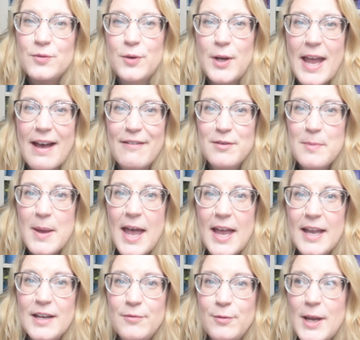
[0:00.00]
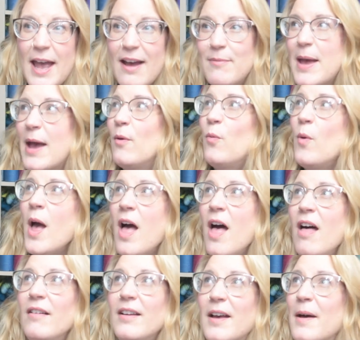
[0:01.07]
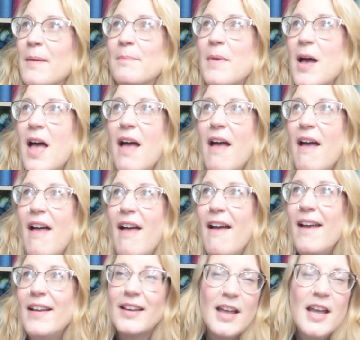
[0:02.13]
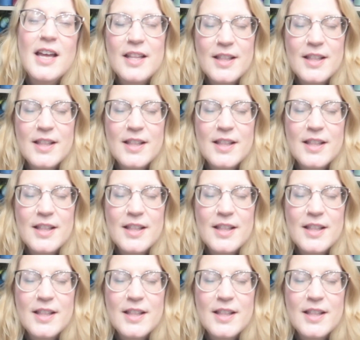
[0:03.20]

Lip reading: if we haven't met, and if we have met, welcome back.